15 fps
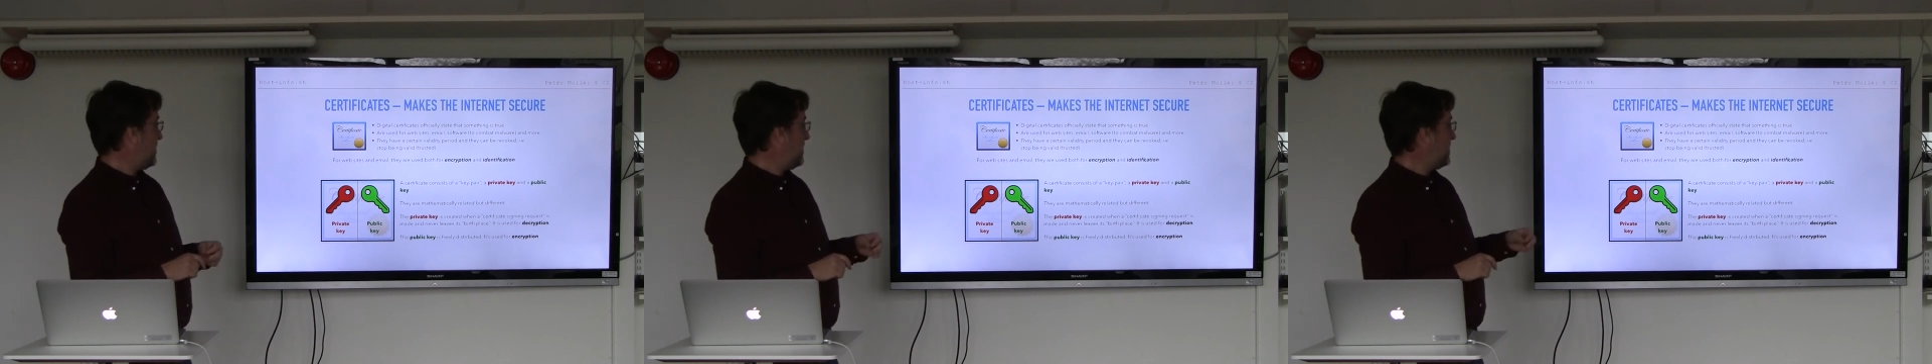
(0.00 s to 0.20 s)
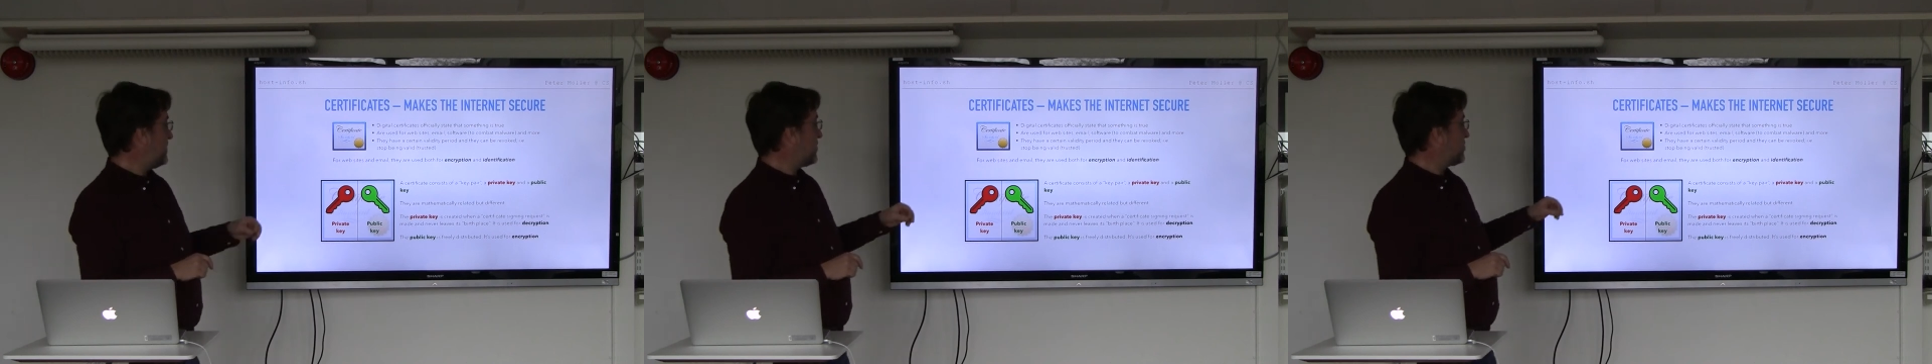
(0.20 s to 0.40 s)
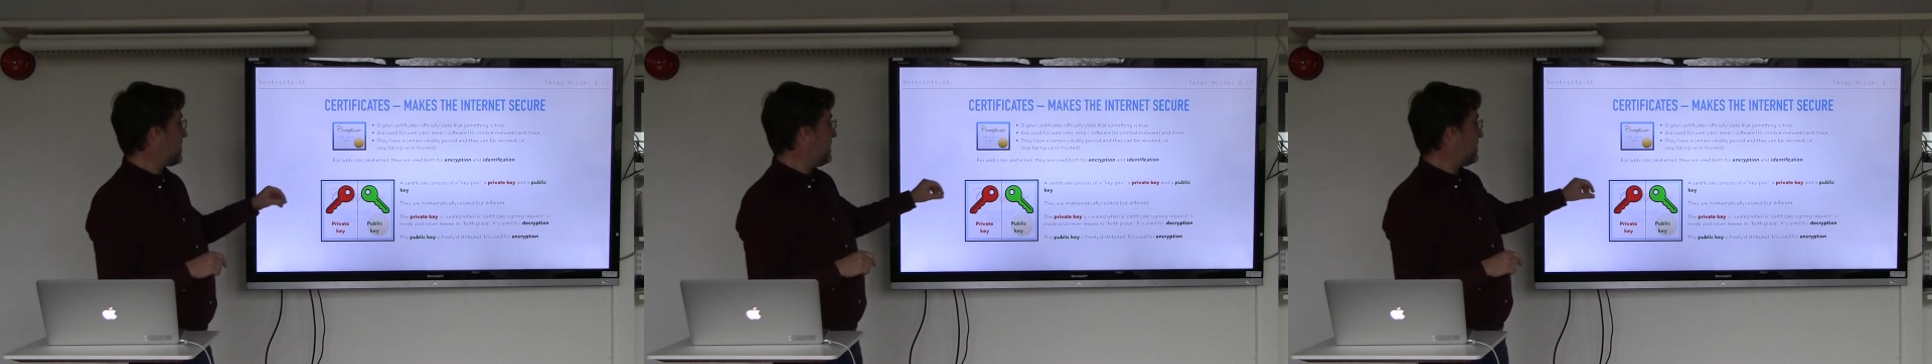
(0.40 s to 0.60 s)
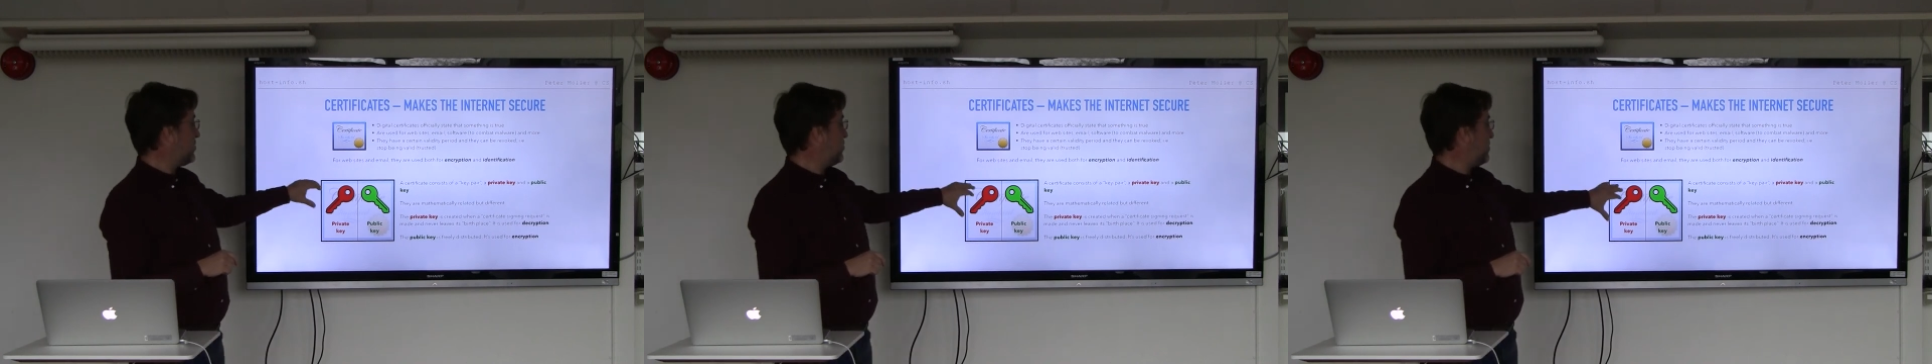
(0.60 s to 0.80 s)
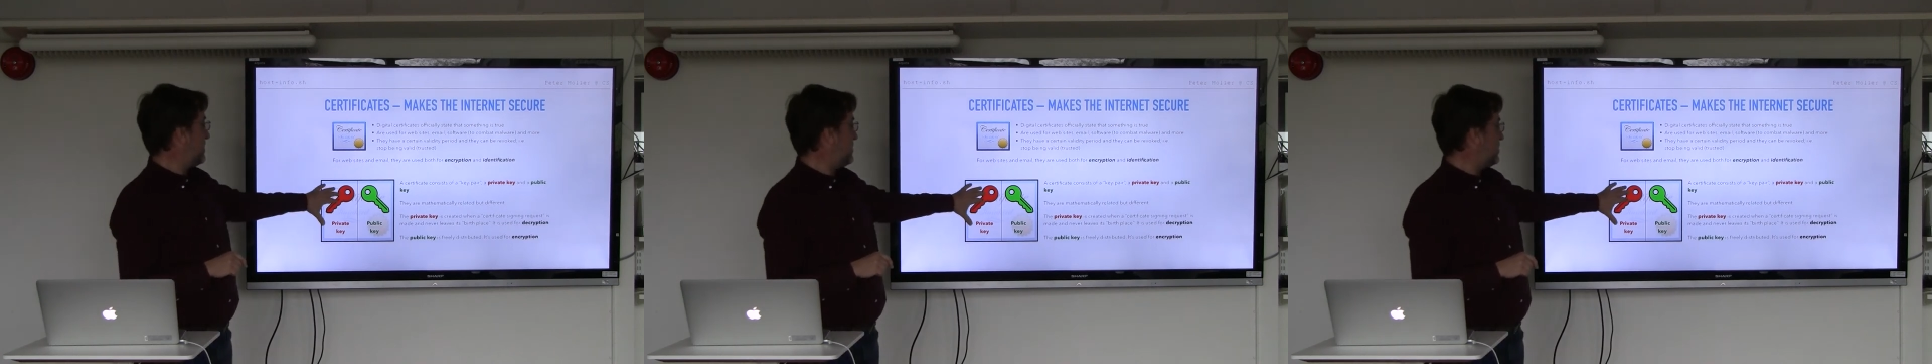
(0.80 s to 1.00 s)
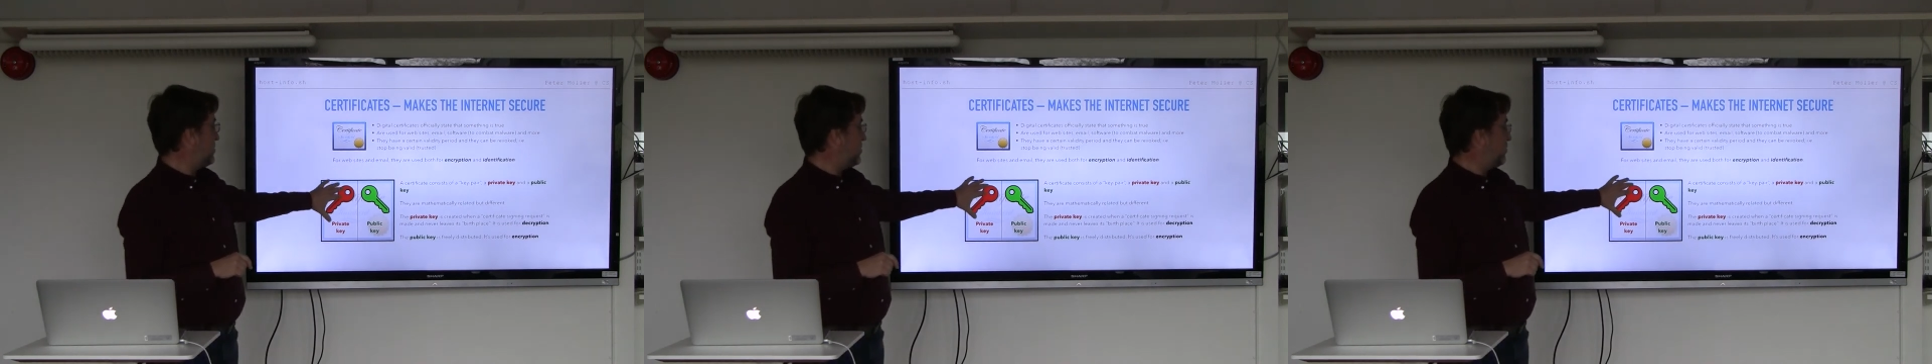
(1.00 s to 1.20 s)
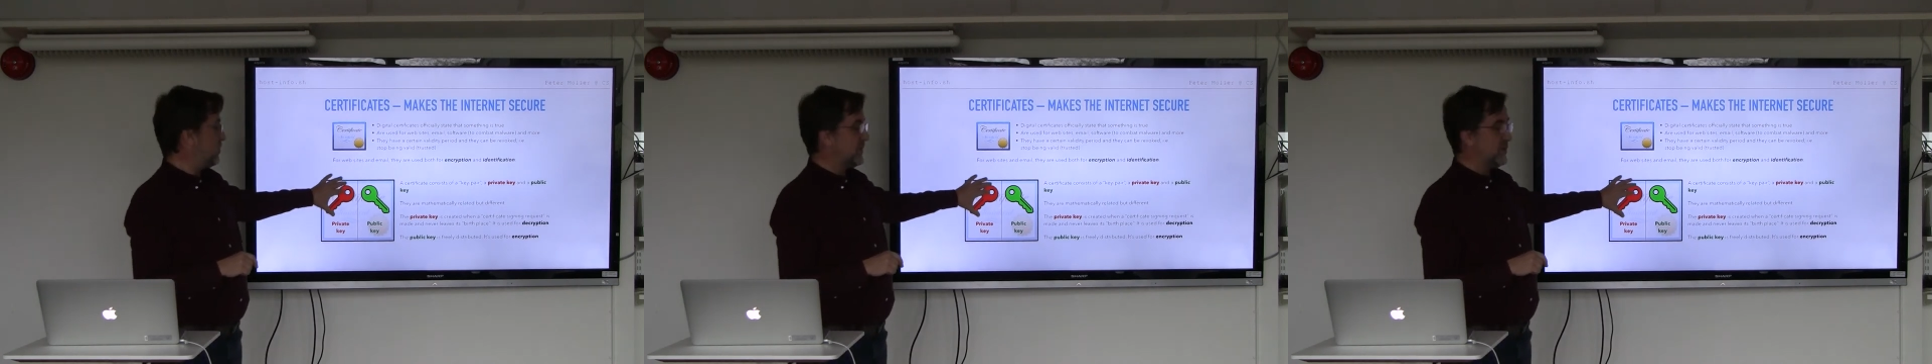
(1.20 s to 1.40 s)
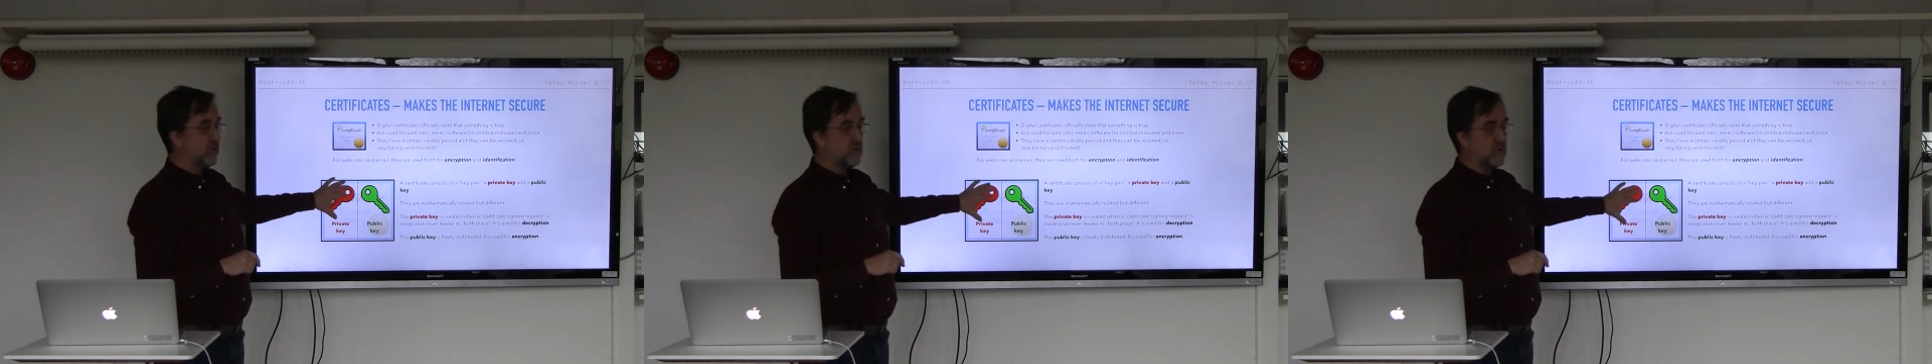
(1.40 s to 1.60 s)
is created when you,
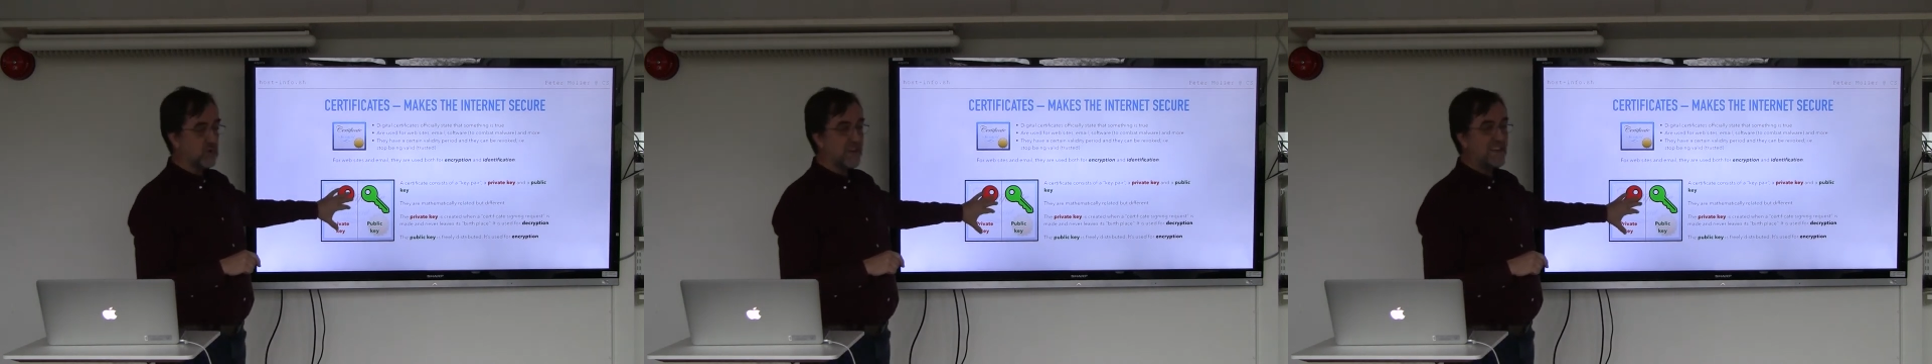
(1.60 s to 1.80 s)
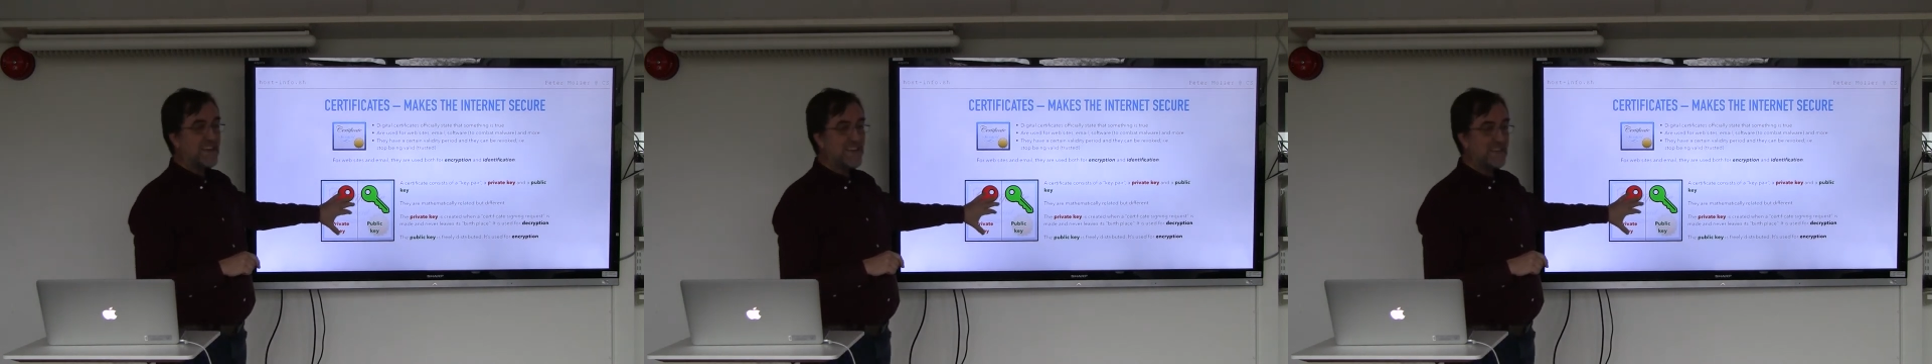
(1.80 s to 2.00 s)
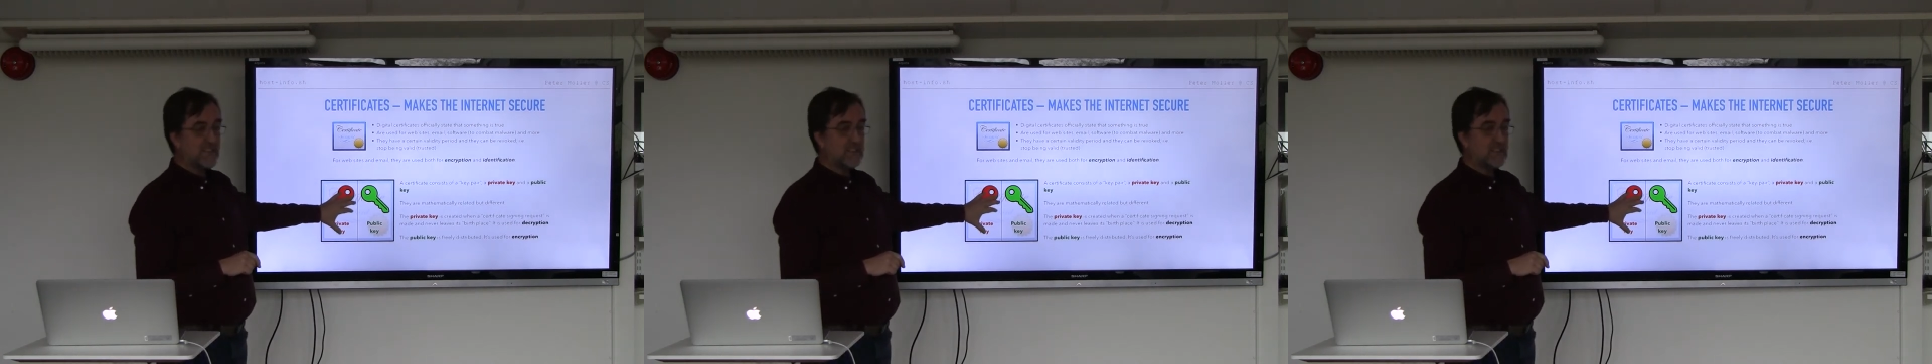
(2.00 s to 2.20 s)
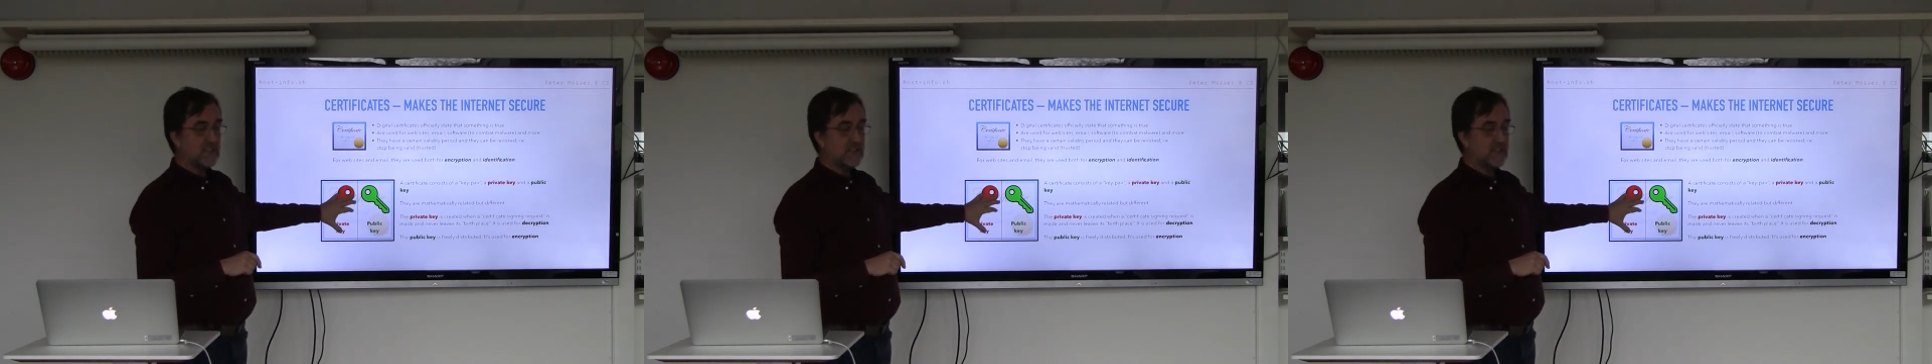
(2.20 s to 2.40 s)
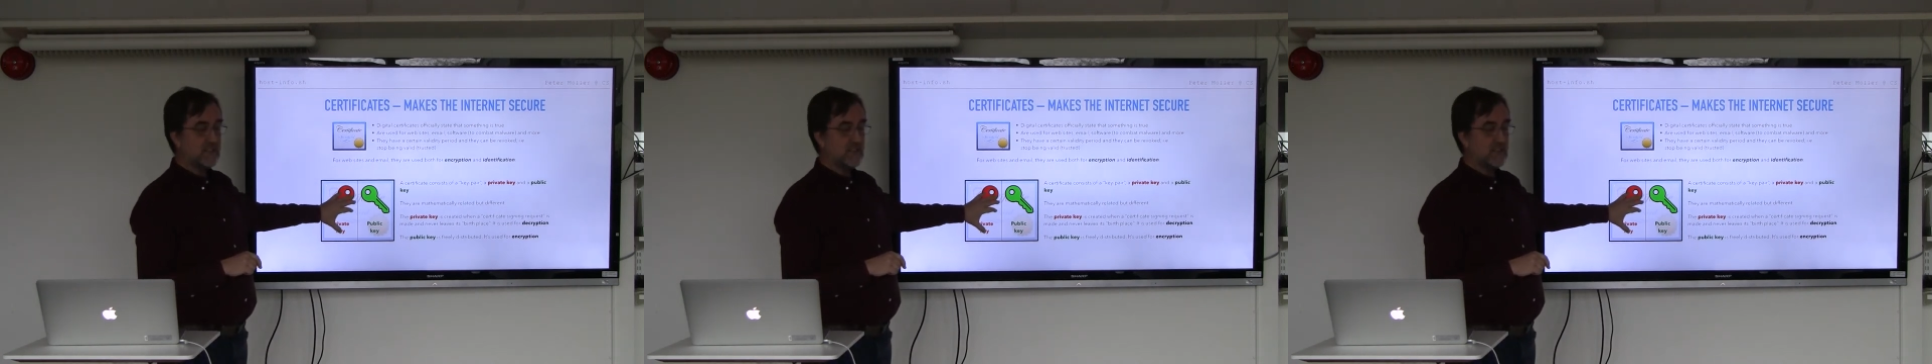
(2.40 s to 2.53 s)
when you create,